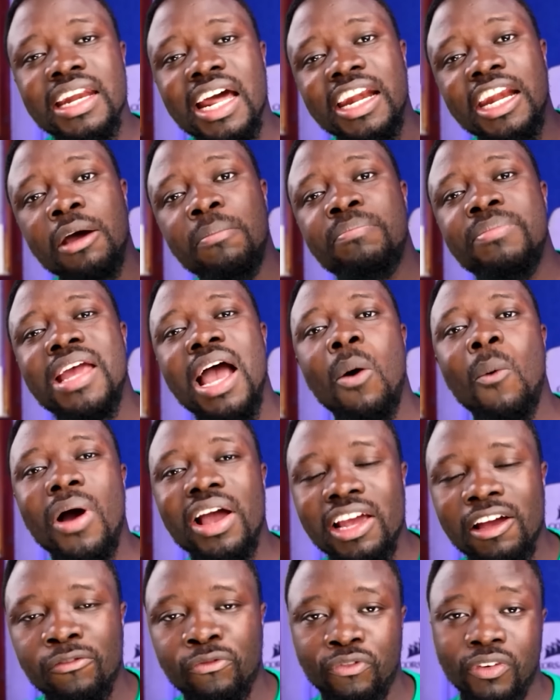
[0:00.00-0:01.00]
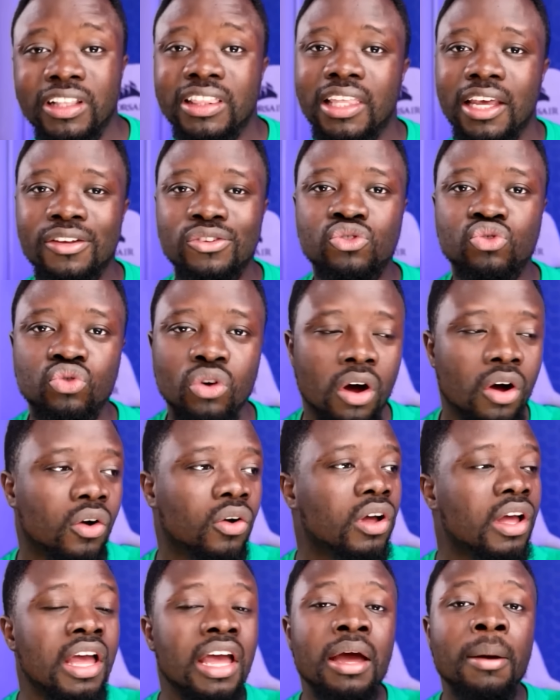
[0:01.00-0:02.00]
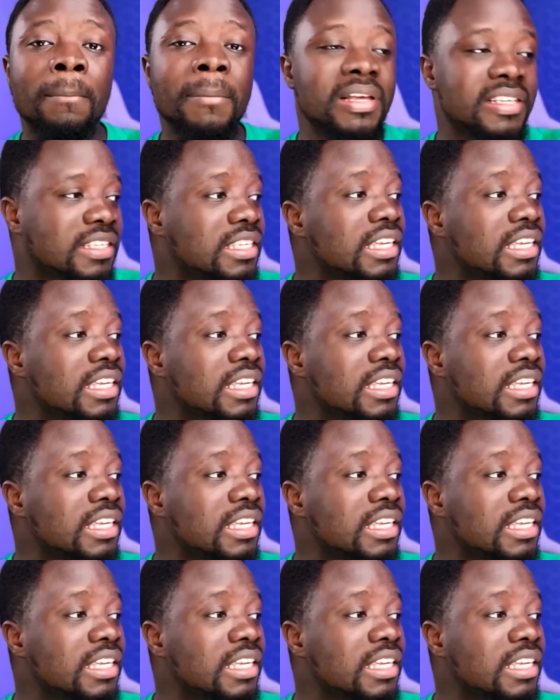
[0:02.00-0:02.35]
Let there be a wire fit and strong. Me